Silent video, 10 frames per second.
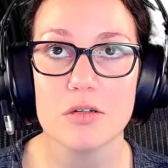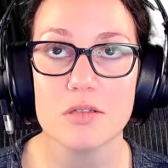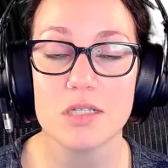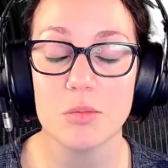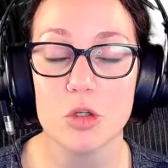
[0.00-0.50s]

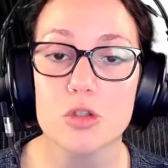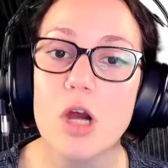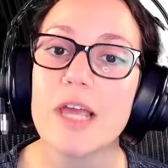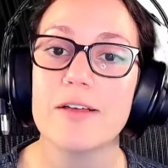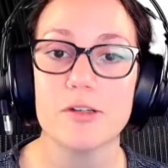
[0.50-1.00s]
similar
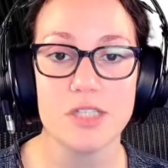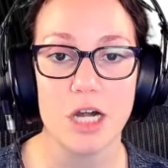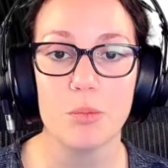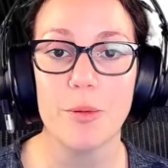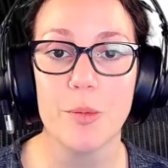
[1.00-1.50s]
triangles and our
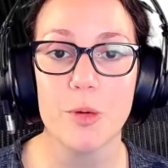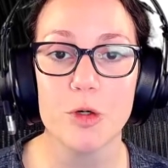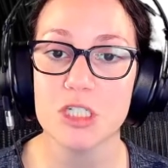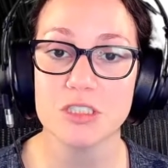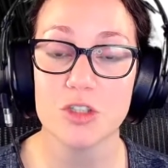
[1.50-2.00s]

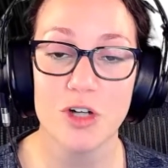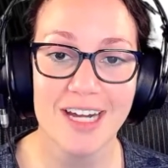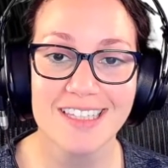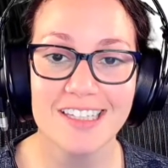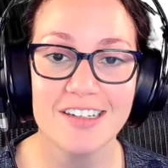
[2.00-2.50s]
proportions
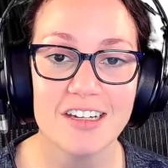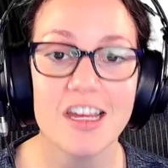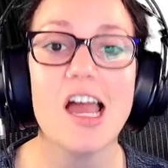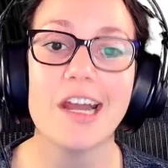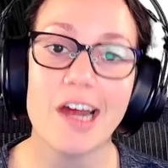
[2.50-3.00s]
correctly
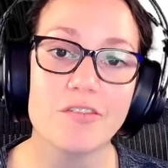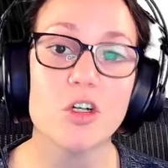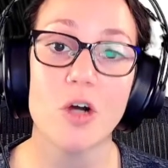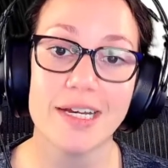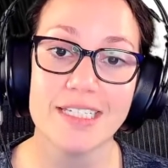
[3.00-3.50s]
and have a
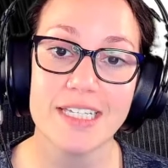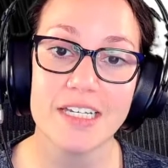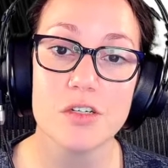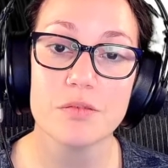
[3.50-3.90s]
correct answer.